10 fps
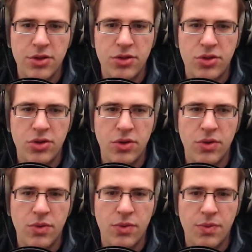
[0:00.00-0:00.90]
So
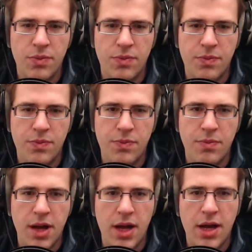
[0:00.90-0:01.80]
Night.
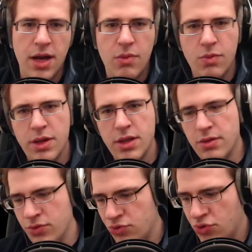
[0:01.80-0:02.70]
I will
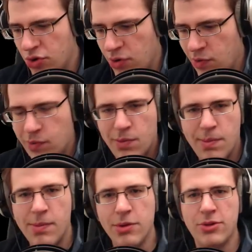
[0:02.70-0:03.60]
go
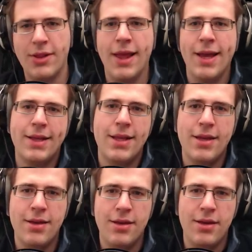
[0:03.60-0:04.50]
most likely
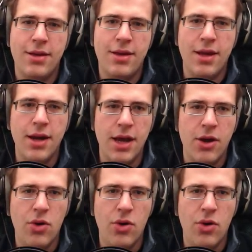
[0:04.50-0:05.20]
here now.